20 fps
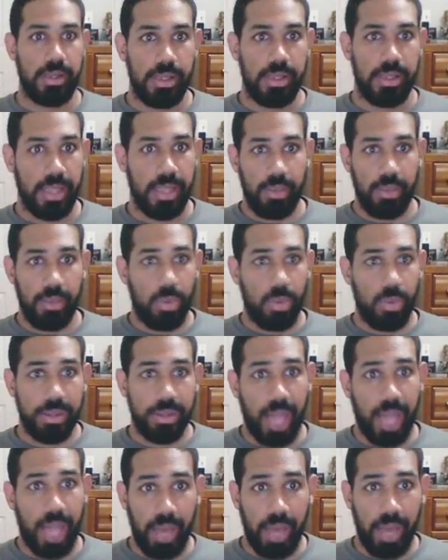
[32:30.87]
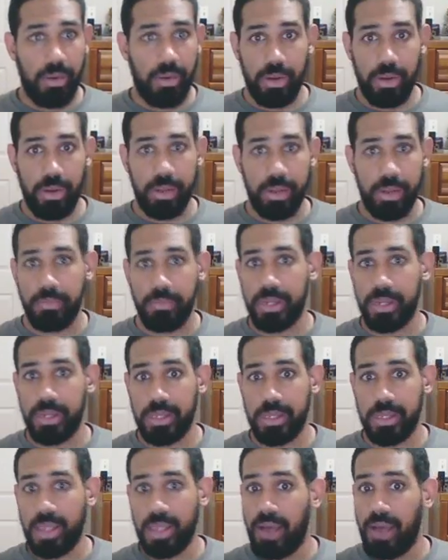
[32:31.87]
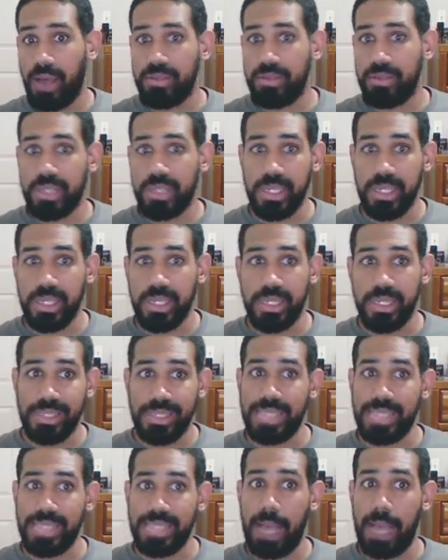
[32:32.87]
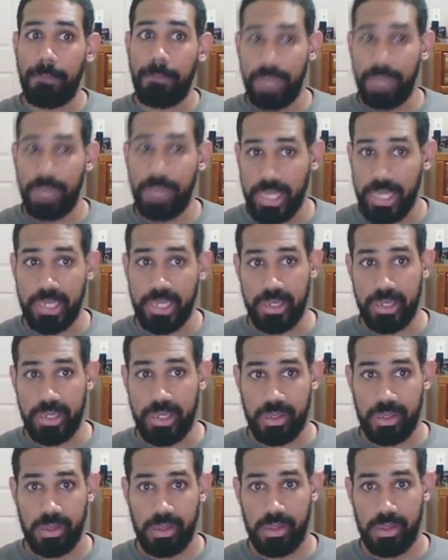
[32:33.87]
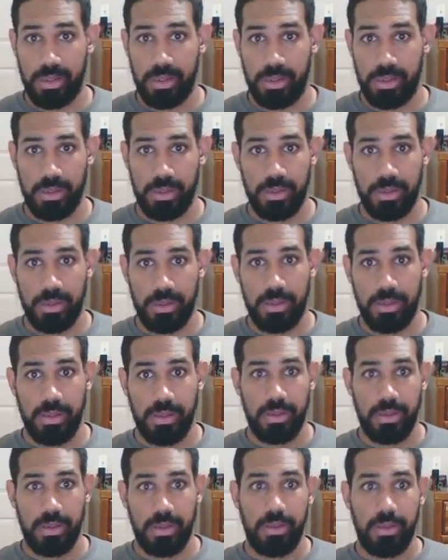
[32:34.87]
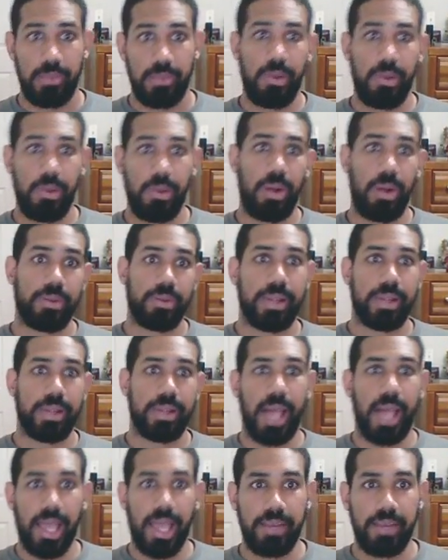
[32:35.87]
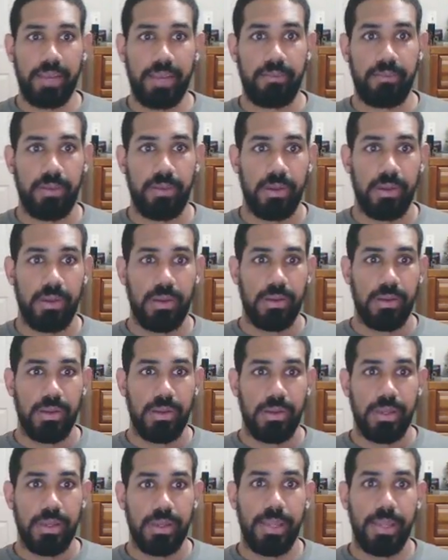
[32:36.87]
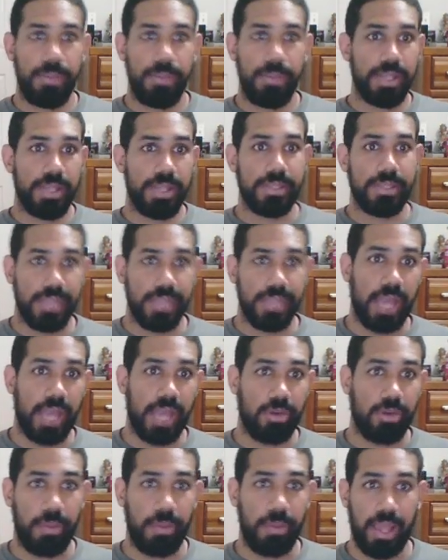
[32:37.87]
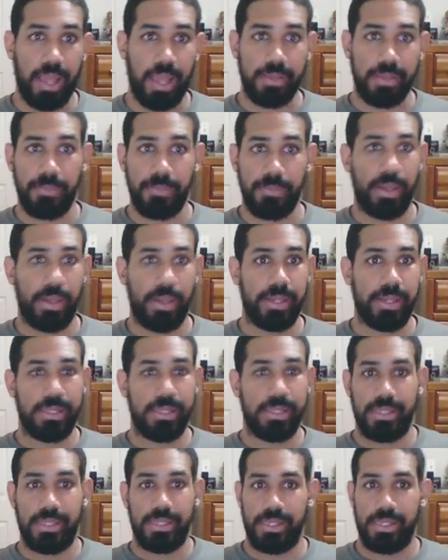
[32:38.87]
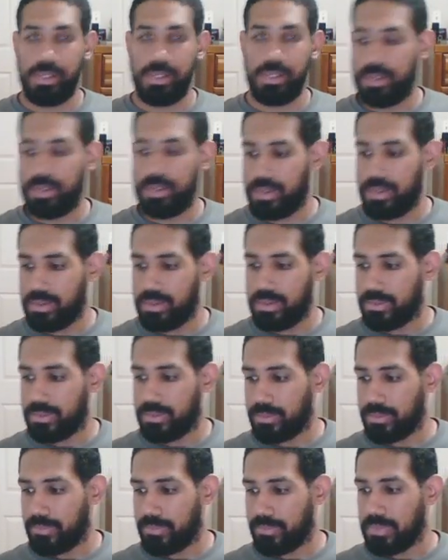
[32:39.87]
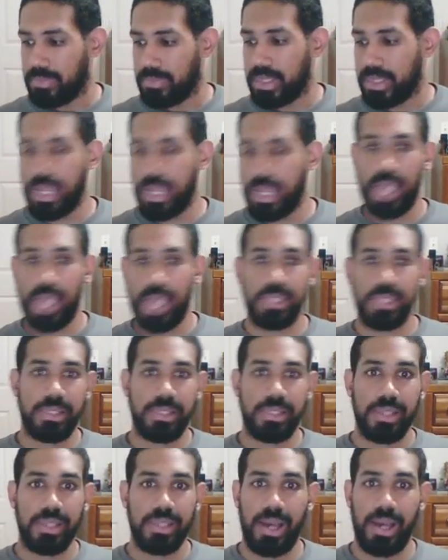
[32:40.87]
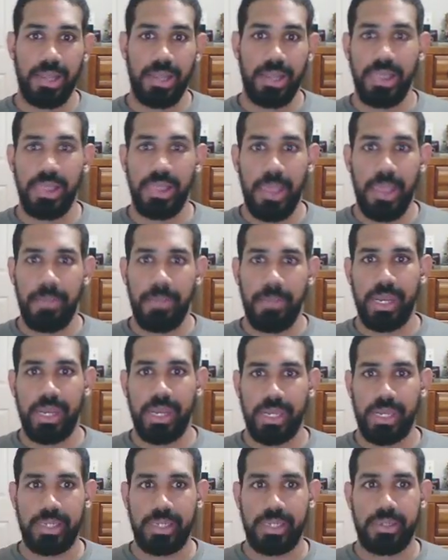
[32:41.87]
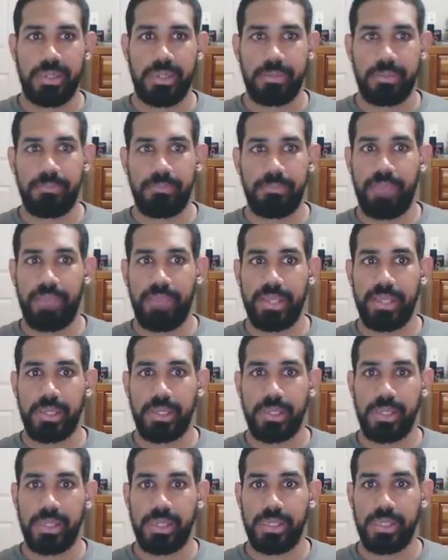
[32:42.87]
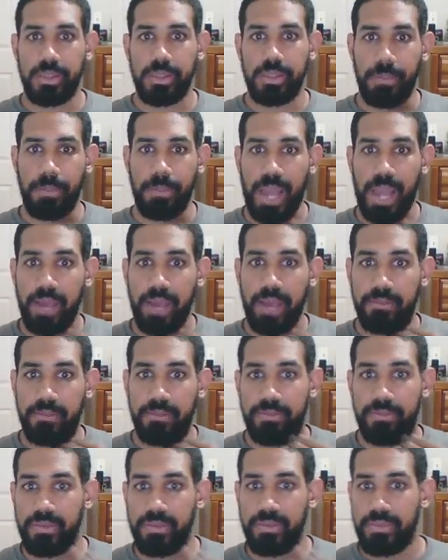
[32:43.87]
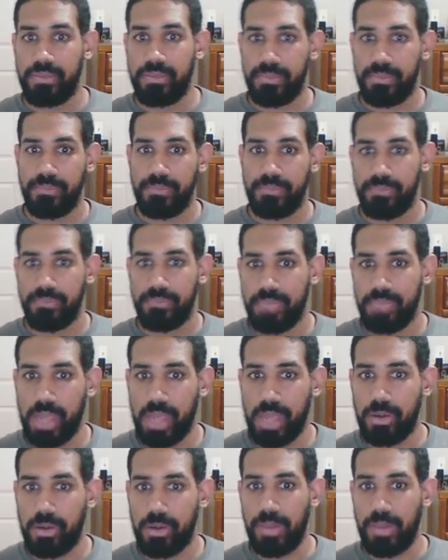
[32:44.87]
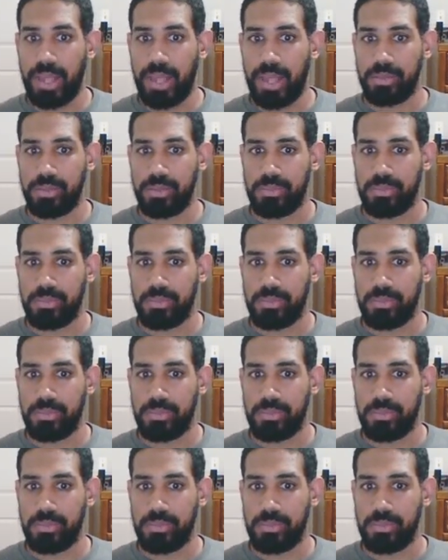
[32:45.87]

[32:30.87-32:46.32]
It would not hurt him because obviously he does not bleed. Well, kind of. He bleeds necroplasm, but he has unlimited, basically, supply of necroplasm.